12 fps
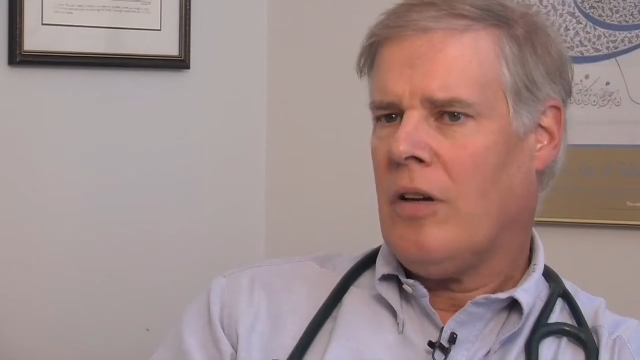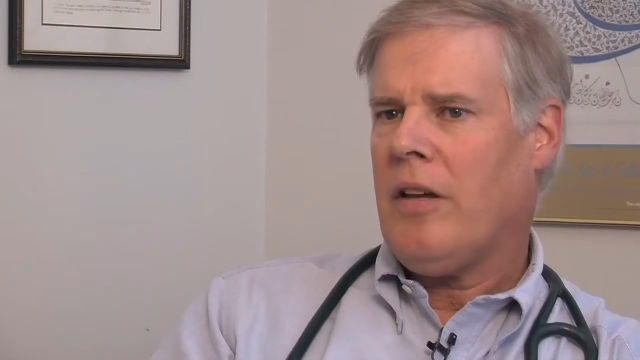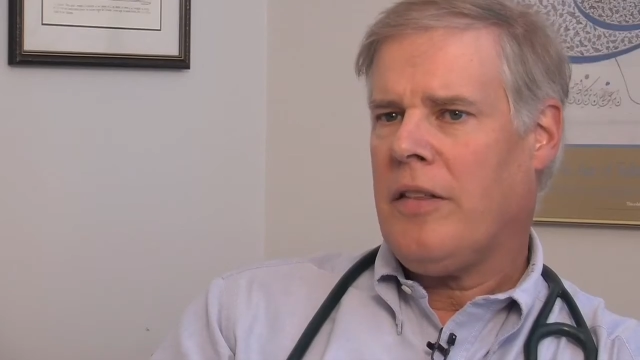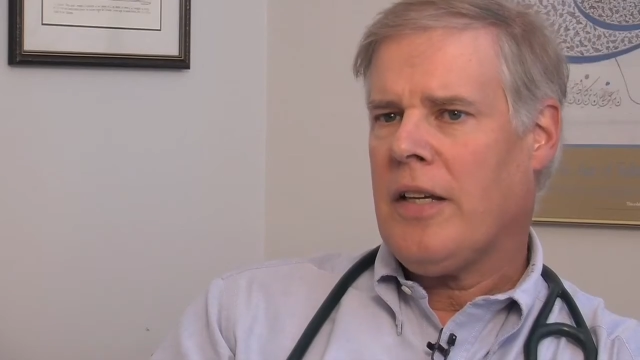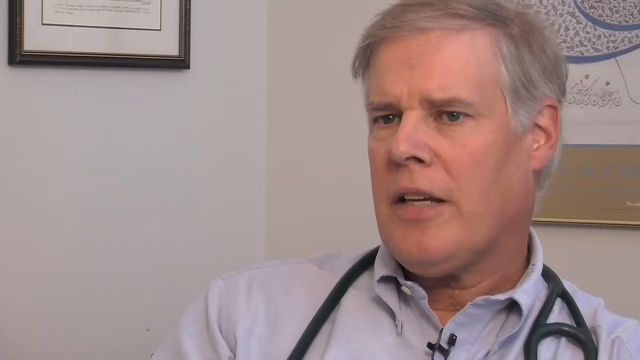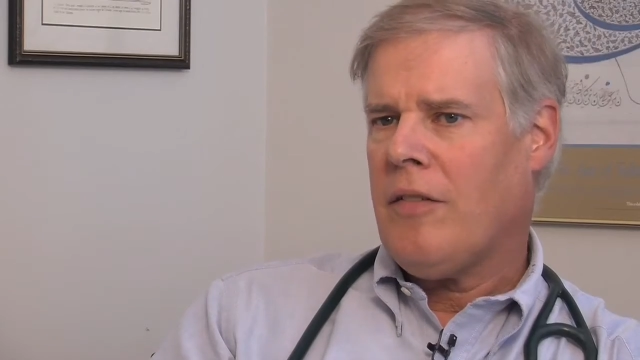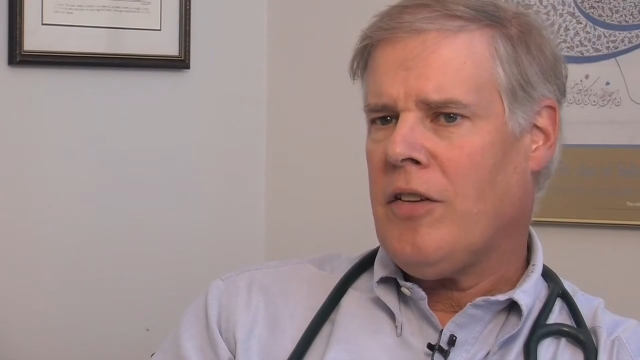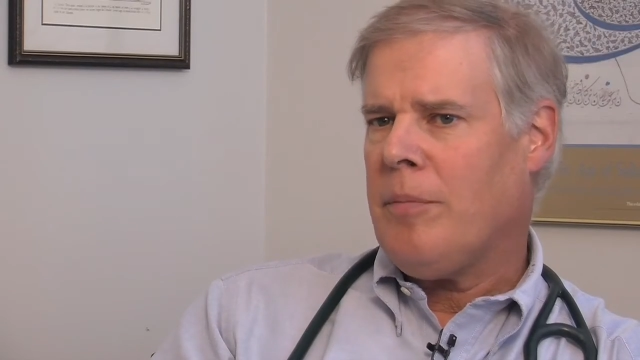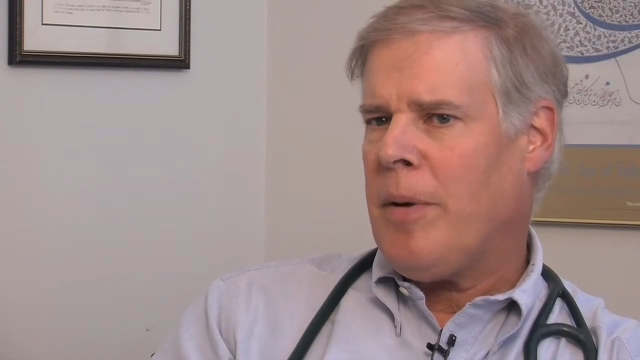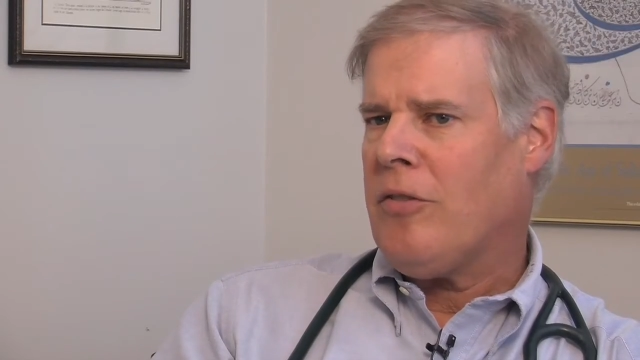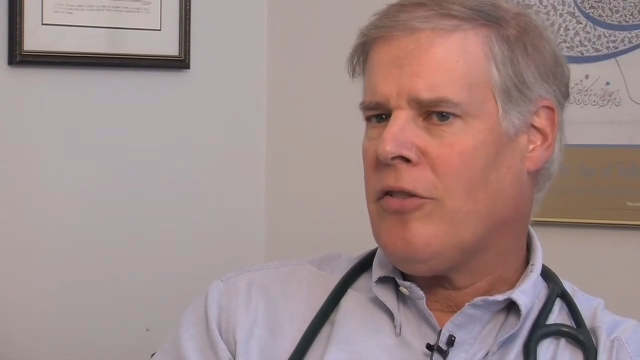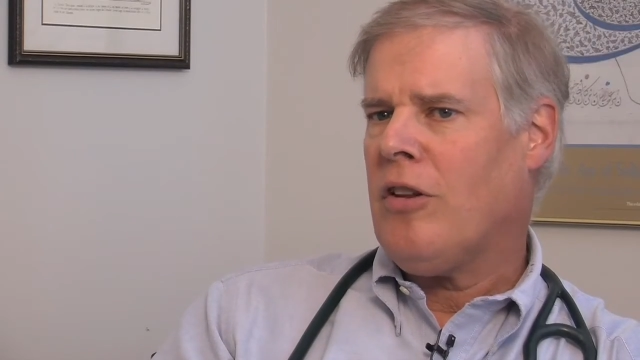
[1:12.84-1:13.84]
I think having the
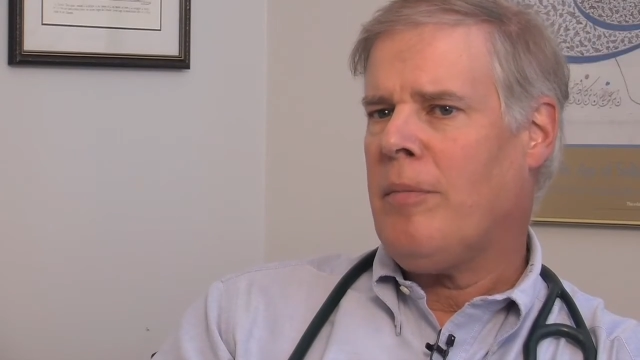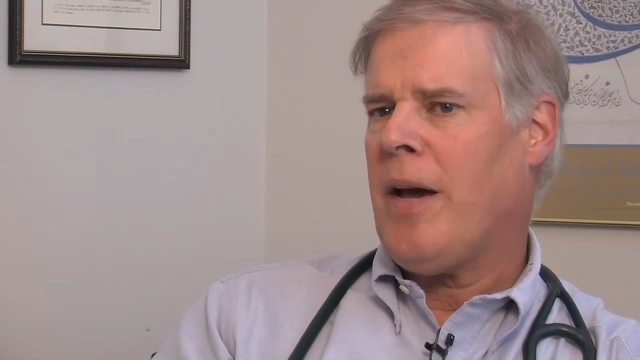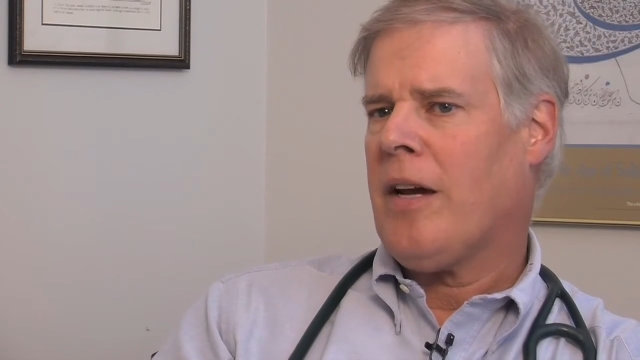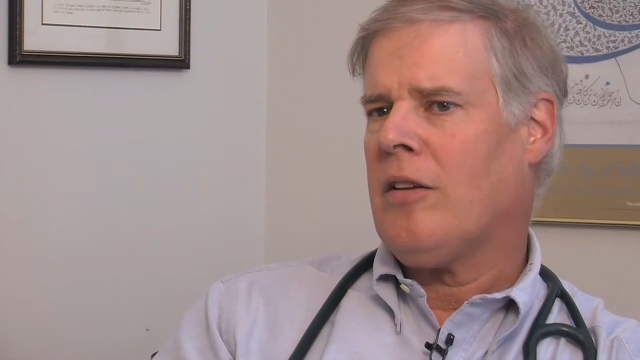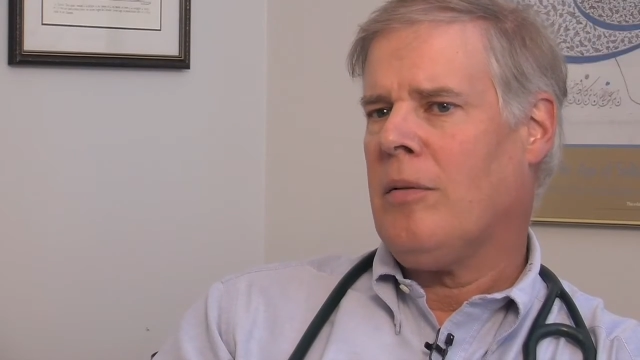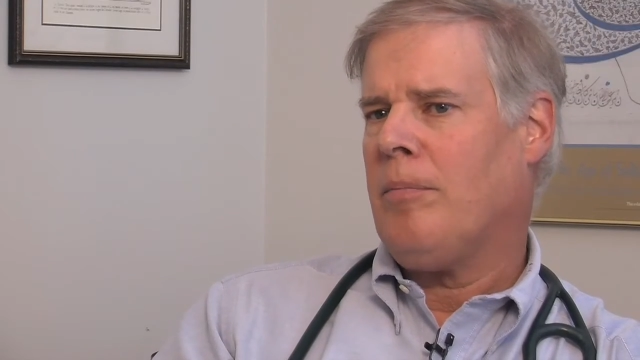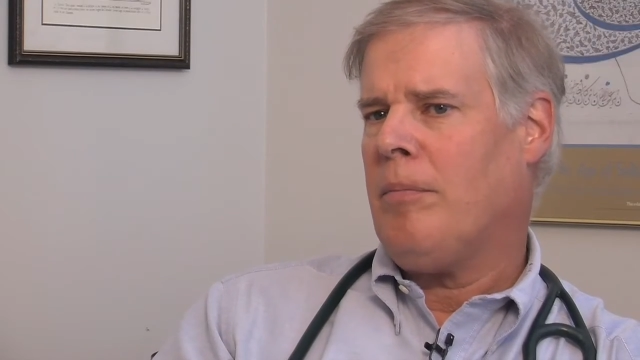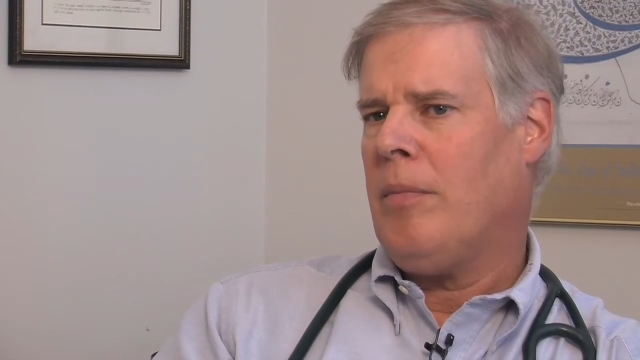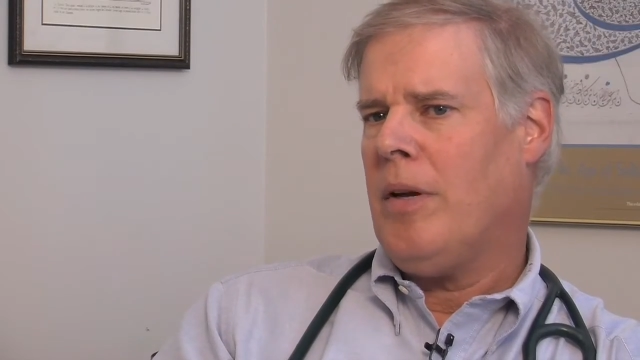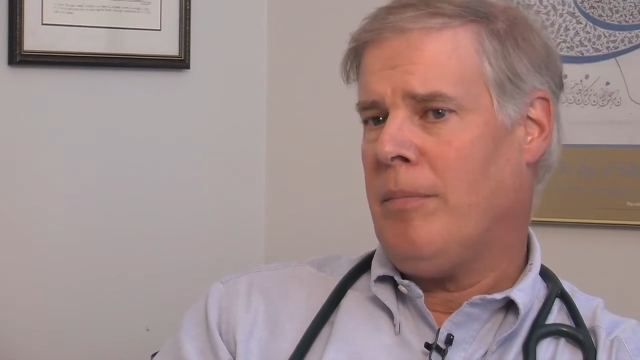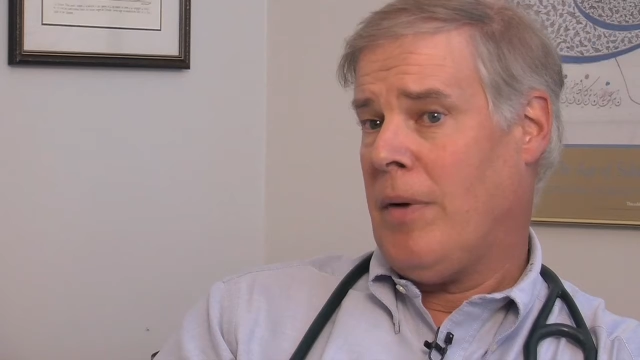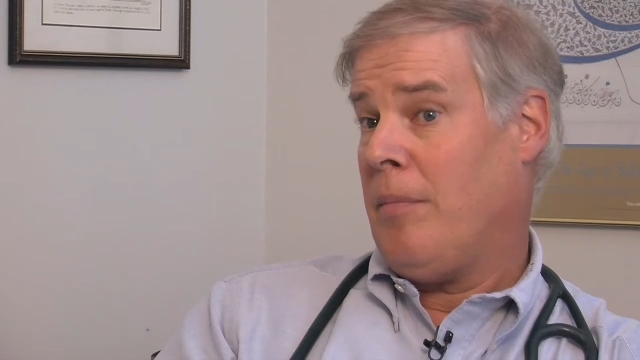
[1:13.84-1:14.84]
patient in the back of
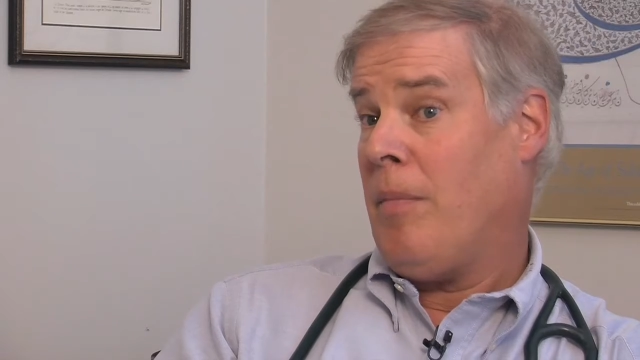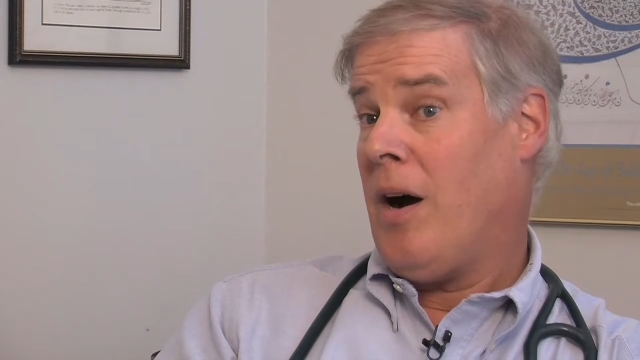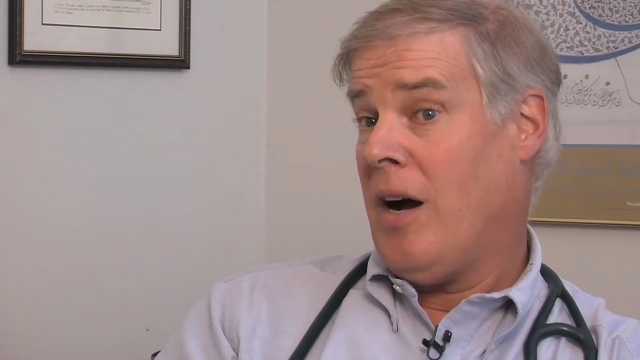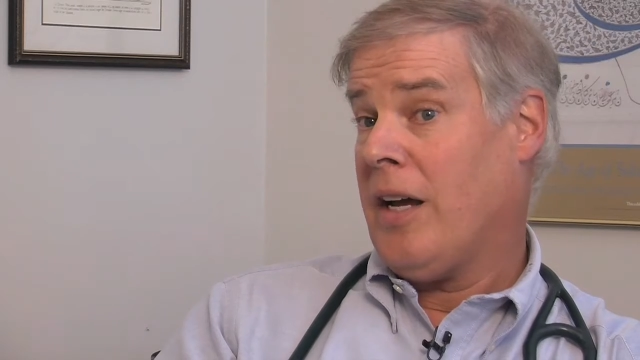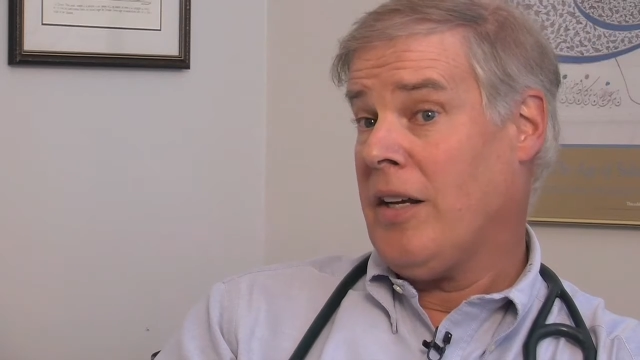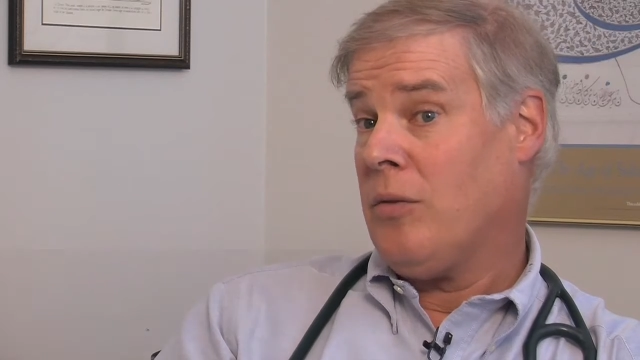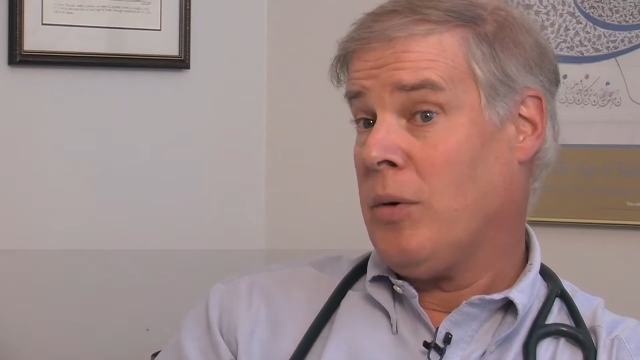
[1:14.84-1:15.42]
in my mind